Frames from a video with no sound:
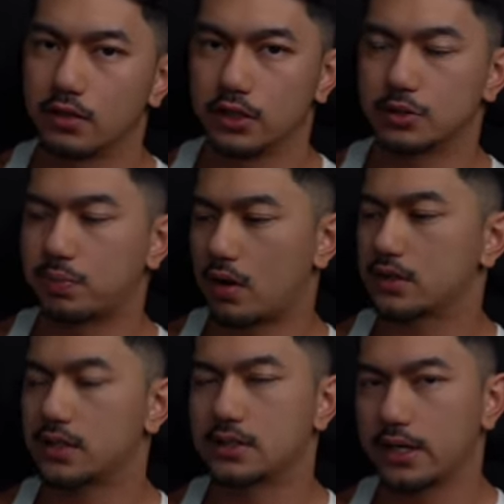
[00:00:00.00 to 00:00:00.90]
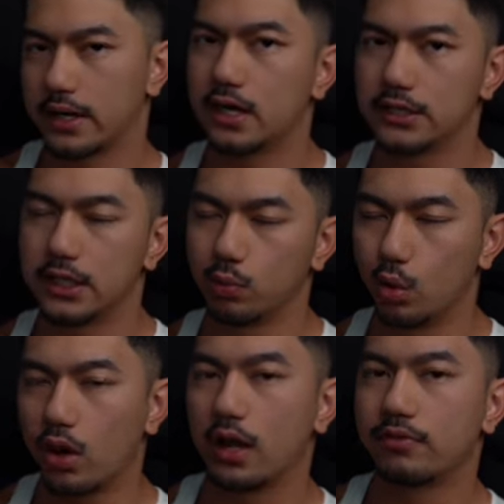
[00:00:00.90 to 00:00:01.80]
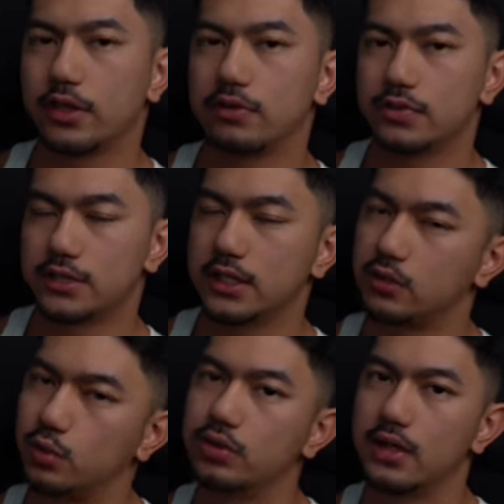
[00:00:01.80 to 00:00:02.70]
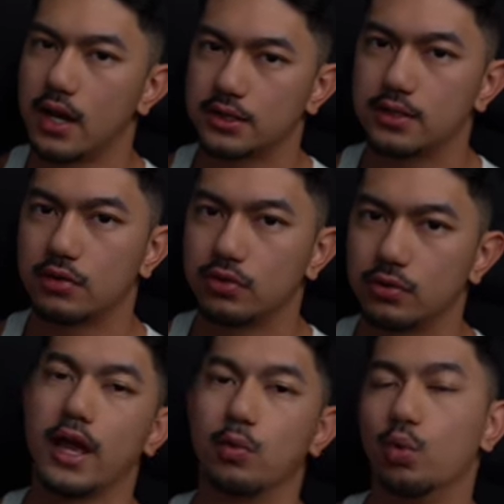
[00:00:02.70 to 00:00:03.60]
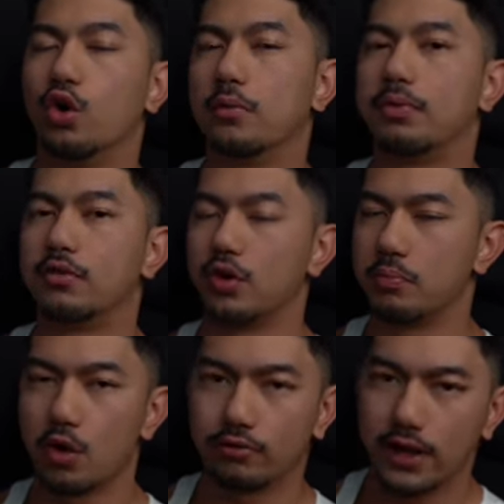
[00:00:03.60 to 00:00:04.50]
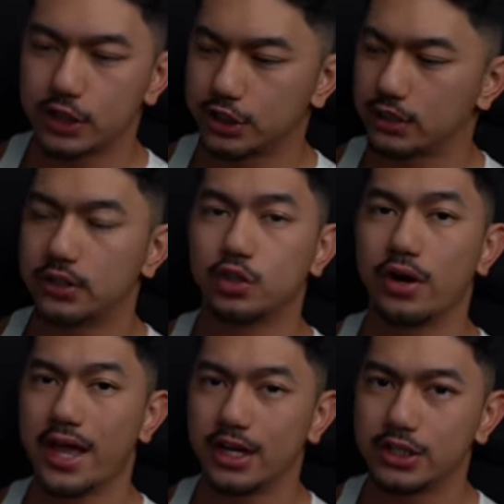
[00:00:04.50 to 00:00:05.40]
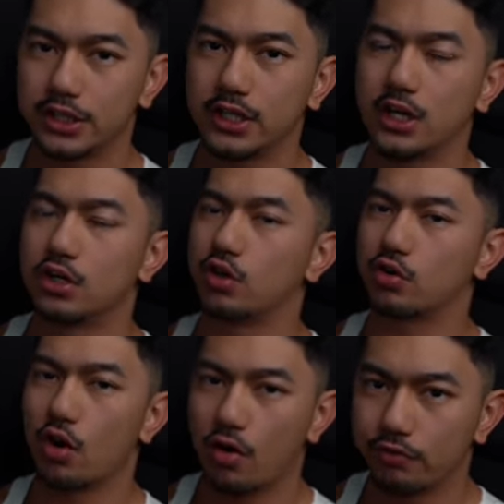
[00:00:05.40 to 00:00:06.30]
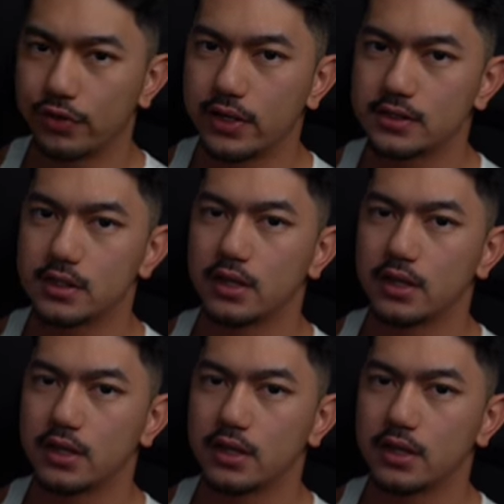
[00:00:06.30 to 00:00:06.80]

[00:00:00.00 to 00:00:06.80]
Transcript: this process, I guarantee, will elevate your physique to the next level and will improve your motivation, your energy, your confidence,